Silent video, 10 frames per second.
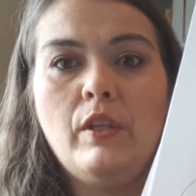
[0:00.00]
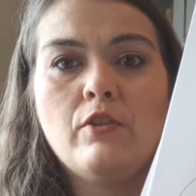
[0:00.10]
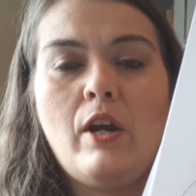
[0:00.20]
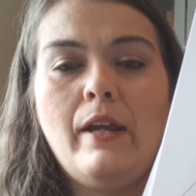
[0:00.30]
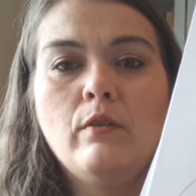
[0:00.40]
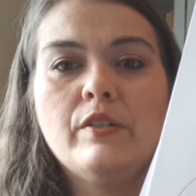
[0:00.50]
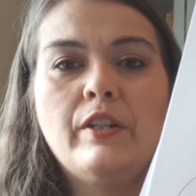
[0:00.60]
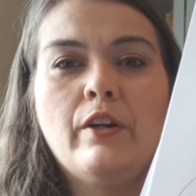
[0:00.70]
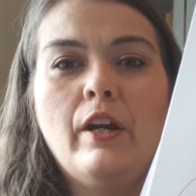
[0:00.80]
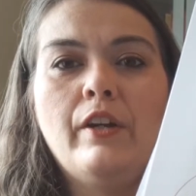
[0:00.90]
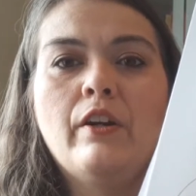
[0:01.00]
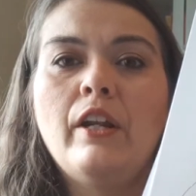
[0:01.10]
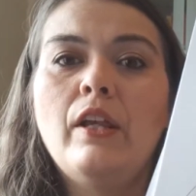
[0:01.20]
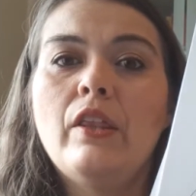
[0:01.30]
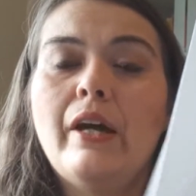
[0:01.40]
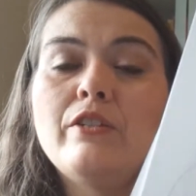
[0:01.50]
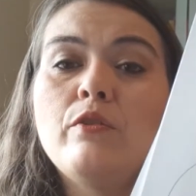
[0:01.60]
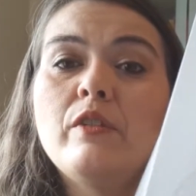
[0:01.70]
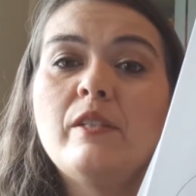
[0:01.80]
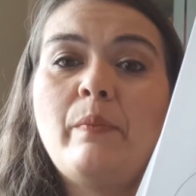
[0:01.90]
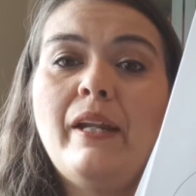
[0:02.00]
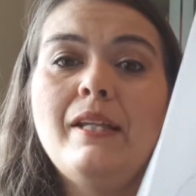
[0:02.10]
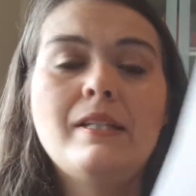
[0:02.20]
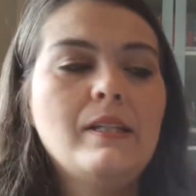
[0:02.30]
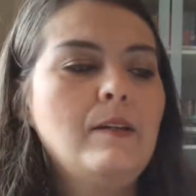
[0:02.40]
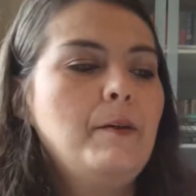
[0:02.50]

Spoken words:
the triangles that are underneath as you spin it.